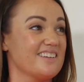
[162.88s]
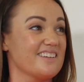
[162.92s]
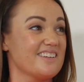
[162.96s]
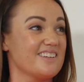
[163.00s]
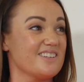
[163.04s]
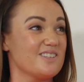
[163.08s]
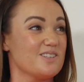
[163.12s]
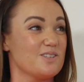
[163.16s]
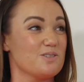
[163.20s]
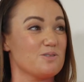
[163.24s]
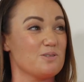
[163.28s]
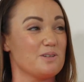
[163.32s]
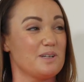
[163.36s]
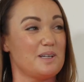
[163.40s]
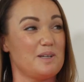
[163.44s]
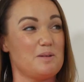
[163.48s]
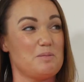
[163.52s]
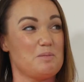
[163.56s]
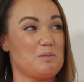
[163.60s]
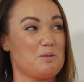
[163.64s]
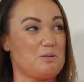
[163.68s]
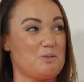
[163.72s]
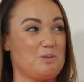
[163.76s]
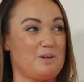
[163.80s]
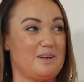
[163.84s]
Because it's really
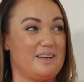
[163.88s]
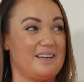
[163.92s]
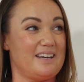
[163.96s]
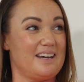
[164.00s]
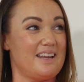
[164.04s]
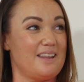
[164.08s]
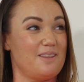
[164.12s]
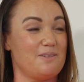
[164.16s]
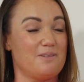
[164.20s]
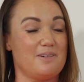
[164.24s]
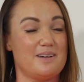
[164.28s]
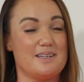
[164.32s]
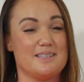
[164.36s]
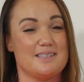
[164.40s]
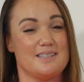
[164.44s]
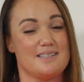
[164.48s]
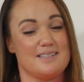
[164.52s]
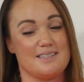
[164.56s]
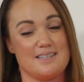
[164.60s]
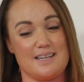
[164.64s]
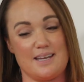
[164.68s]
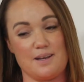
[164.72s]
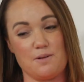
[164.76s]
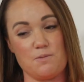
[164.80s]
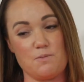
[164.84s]
important. Otherwise,
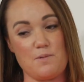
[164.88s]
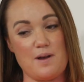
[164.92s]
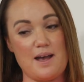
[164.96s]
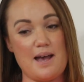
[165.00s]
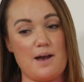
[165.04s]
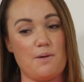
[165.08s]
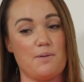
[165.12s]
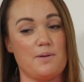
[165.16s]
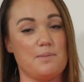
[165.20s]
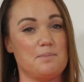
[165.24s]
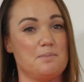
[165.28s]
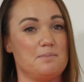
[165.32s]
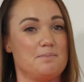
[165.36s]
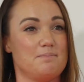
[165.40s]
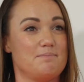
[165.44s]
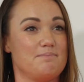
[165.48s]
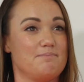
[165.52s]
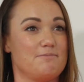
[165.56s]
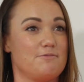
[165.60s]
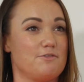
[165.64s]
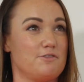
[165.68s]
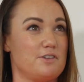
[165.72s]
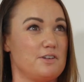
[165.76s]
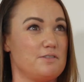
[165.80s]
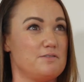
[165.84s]
it's like, wow, I'm
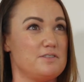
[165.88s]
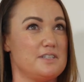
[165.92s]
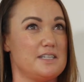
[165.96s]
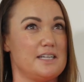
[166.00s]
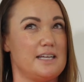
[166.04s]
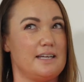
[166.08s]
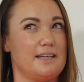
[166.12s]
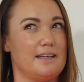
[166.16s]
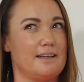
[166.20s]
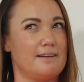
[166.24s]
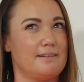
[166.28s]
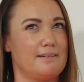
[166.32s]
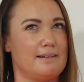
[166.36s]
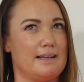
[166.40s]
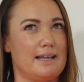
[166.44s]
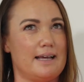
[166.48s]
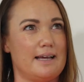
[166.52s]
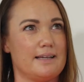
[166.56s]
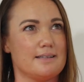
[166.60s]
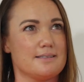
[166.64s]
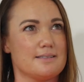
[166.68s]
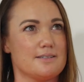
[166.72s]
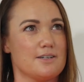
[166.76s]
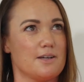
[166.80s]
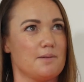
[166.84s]
50, and
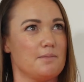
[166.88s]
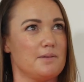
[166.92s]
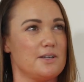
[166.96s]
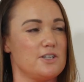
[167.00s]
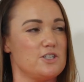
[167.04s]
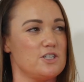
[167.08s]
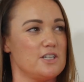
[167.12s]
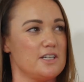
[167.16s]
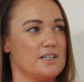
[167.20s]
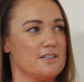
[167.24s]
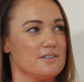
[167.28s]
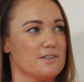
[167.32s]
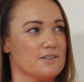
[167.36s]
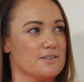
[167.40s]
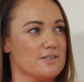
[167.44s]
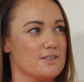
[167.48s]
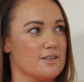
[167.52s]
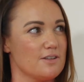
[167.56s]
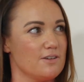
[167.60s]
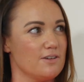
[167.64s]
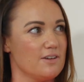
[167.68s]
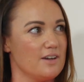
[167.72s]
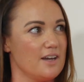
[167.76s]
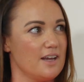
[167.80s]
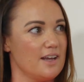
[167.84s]
last time I checked, I was
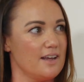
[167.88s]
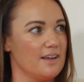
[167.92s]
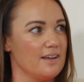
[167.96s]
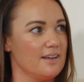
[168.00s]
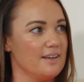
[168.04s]
30.